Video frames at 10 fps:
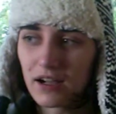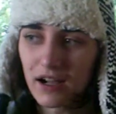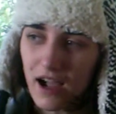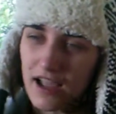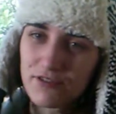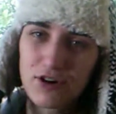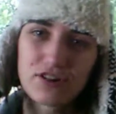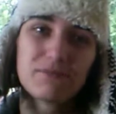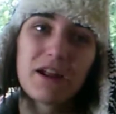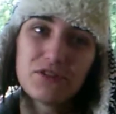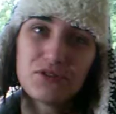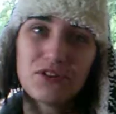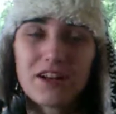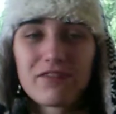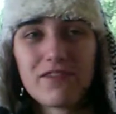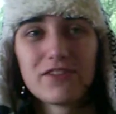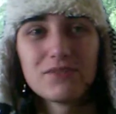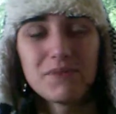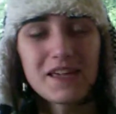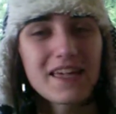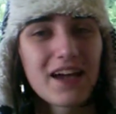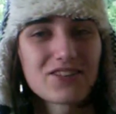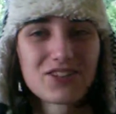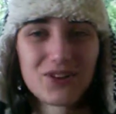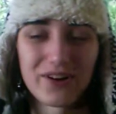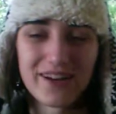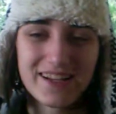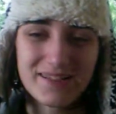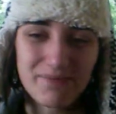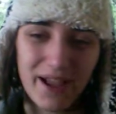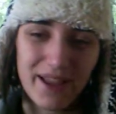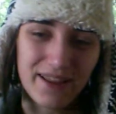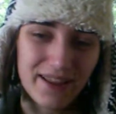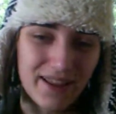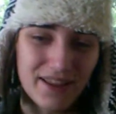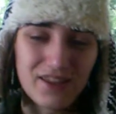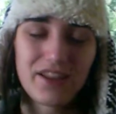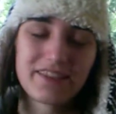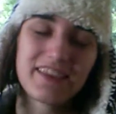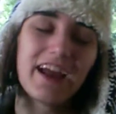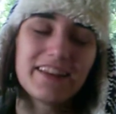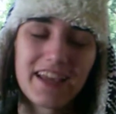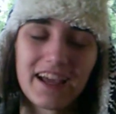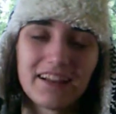I, of course, am not too good at speaking out stories, but you get the idea.